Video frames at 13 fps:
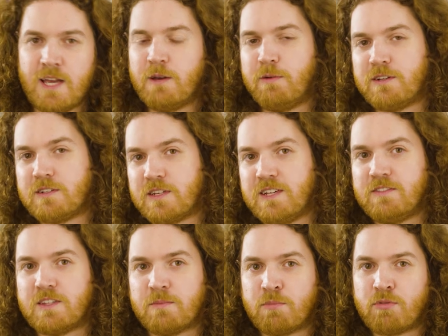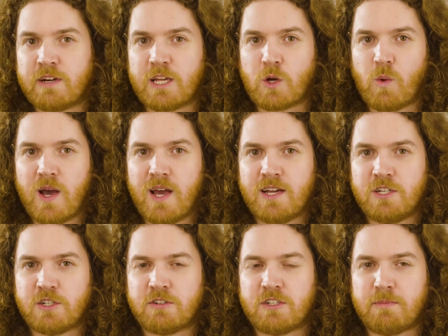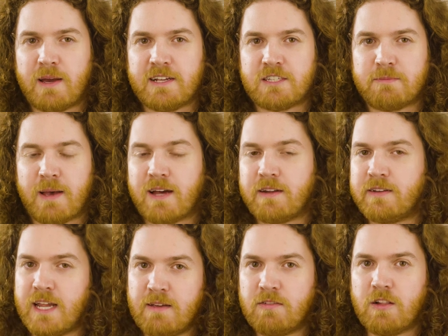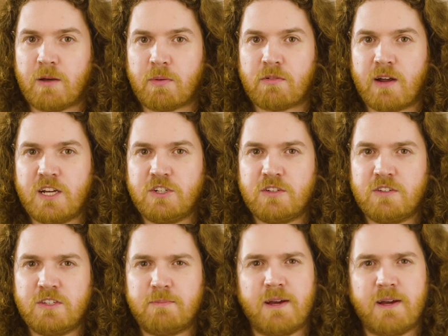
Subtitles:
which leaves them pretty quiet during debates about naval operations,